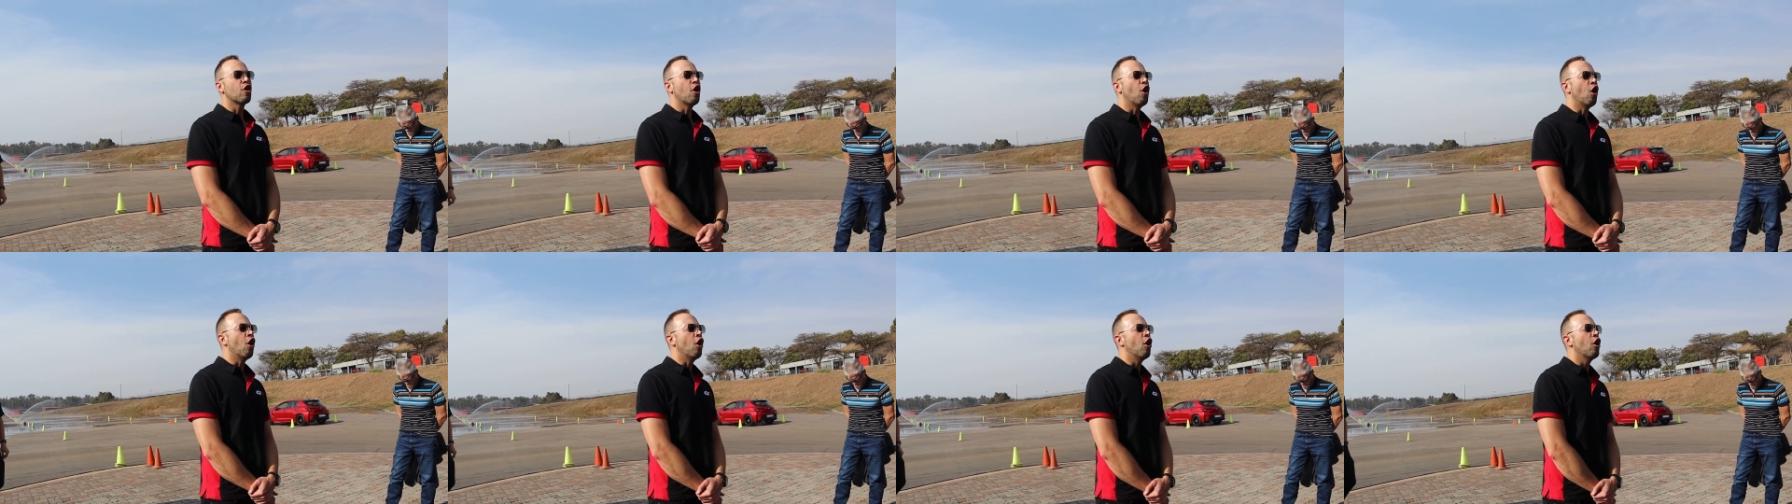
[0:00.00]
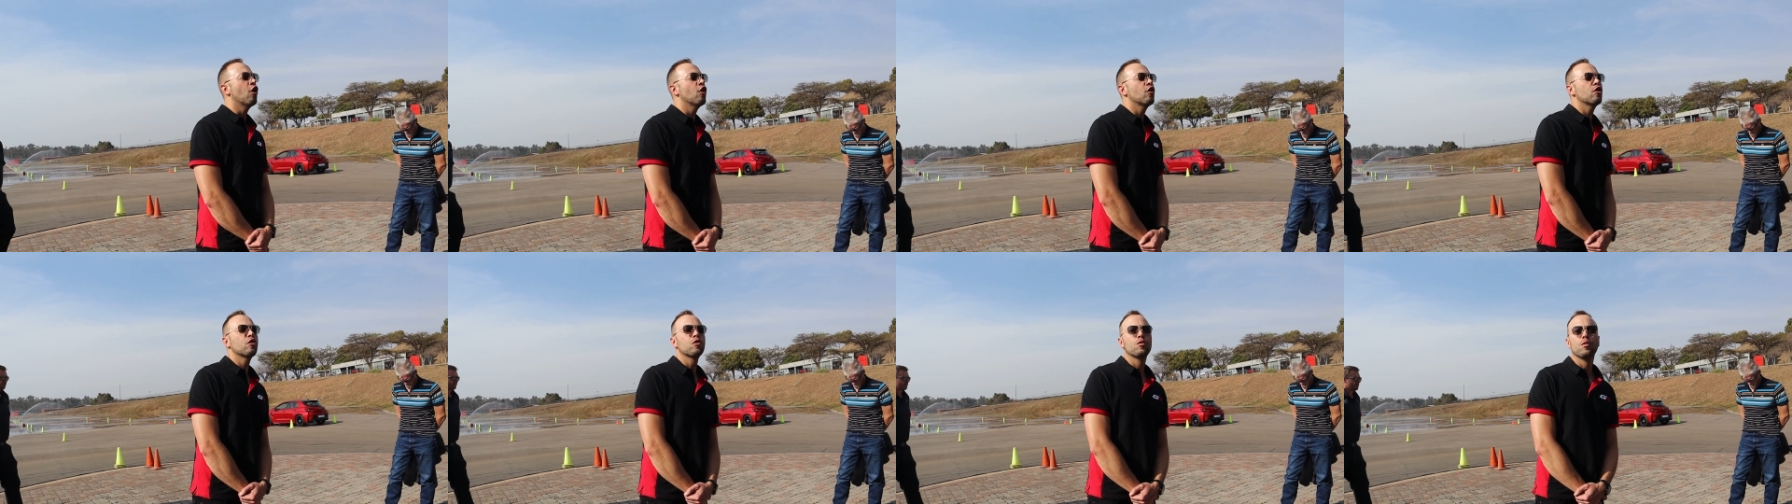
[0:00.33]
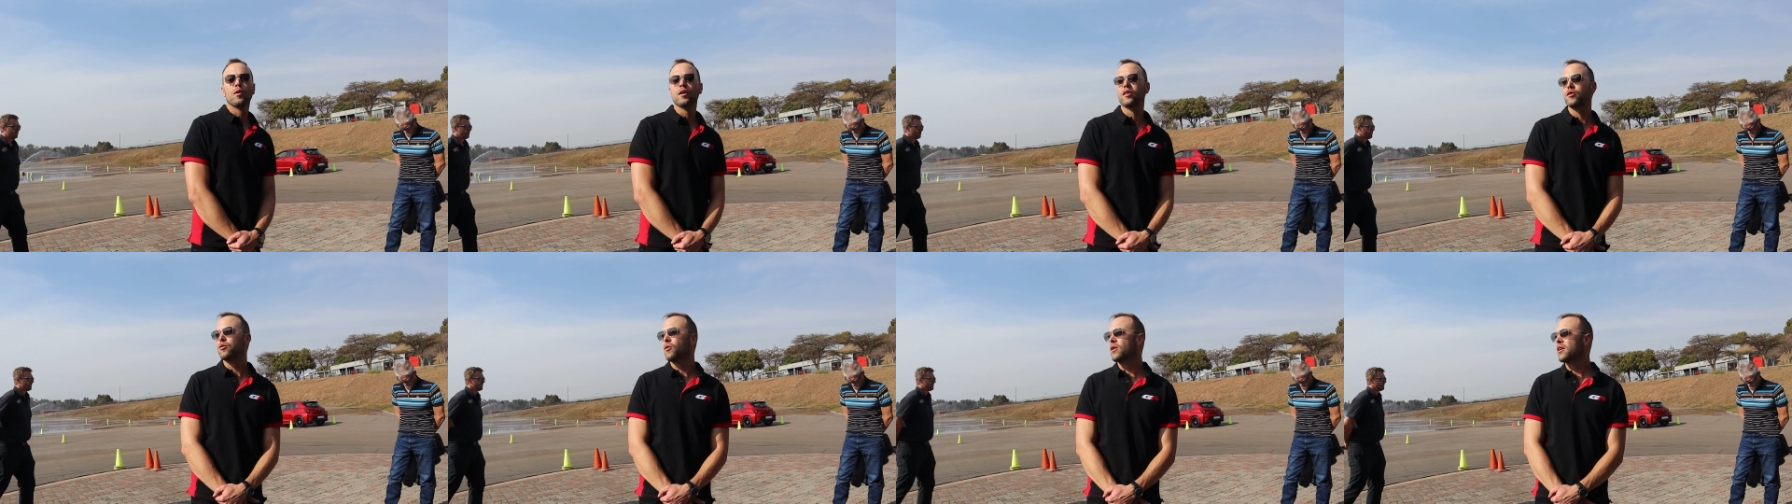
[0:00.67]
car
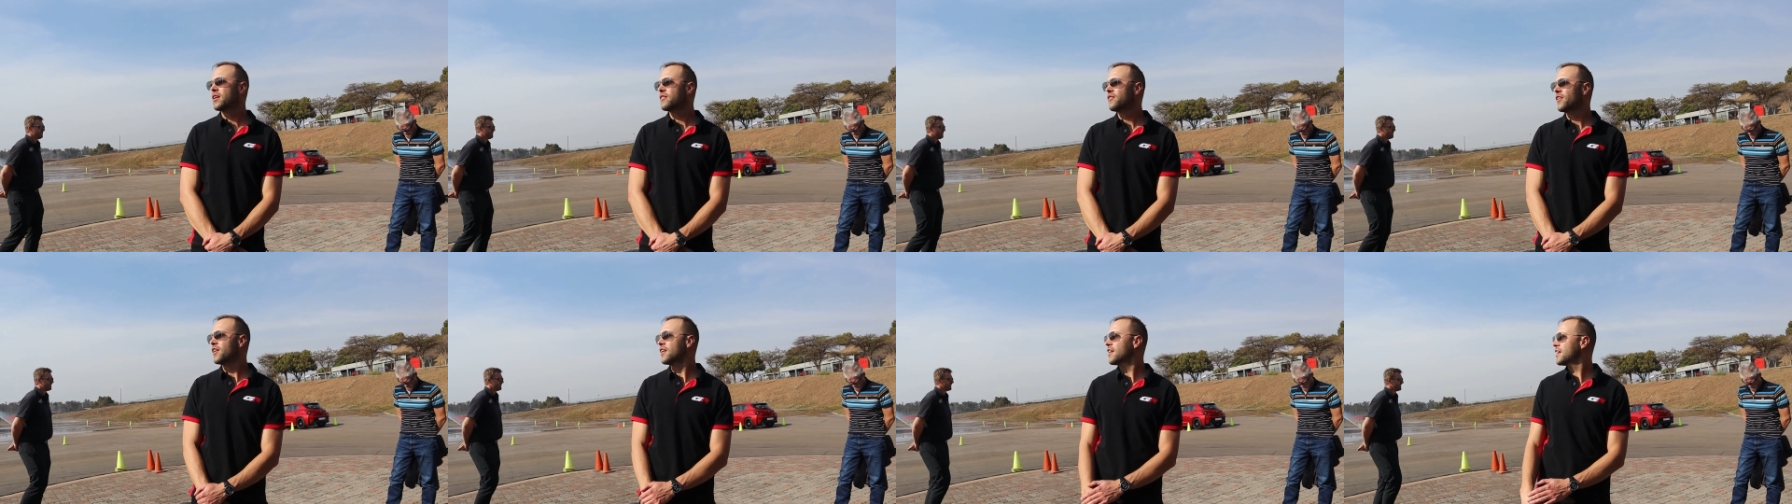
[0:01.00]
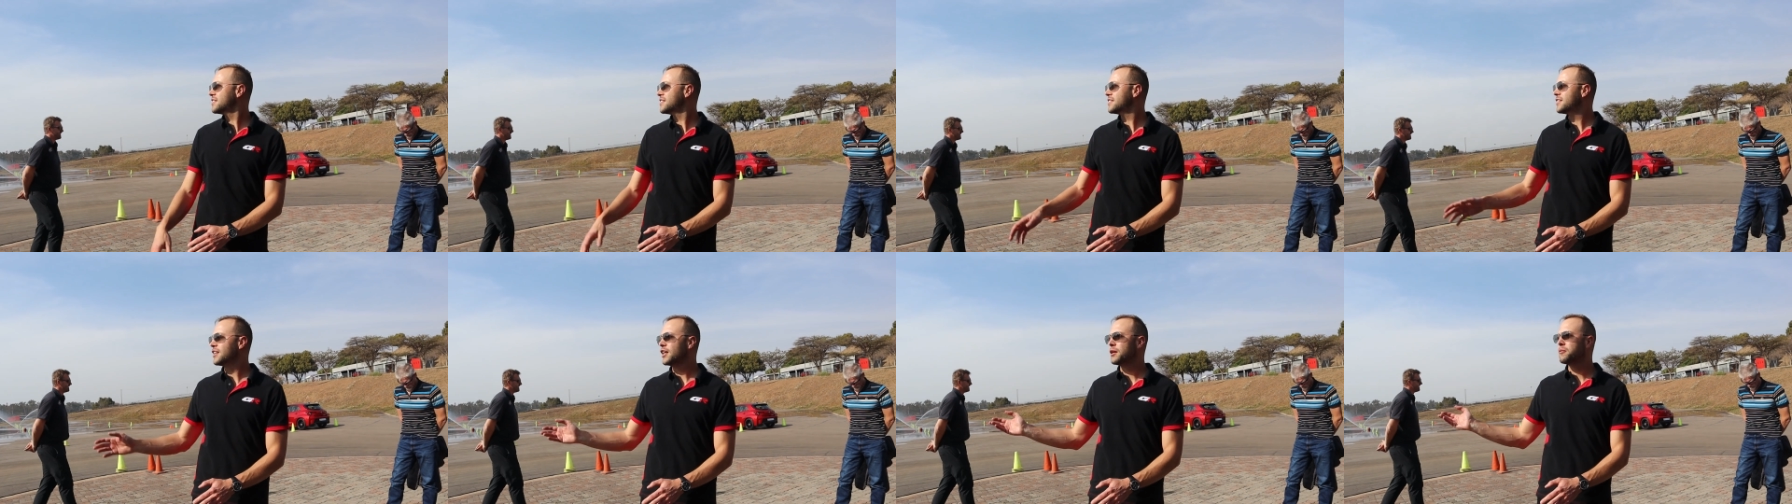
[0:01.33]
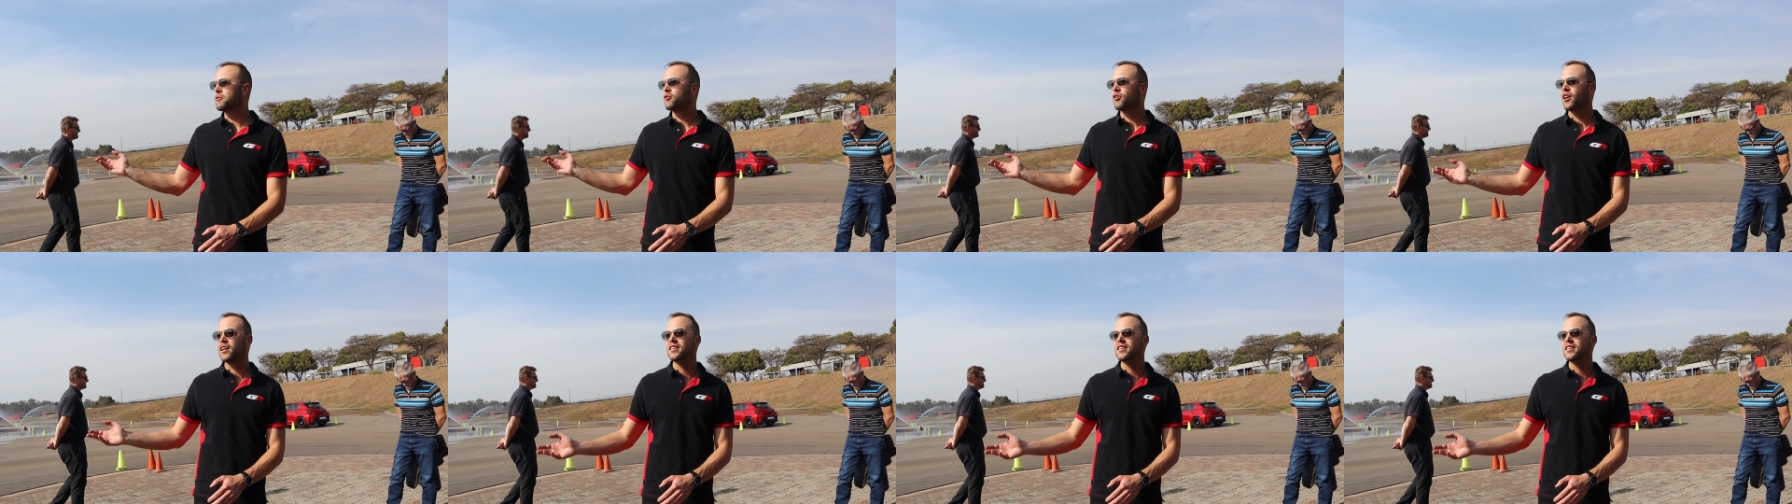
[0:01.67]
with one of our esteemed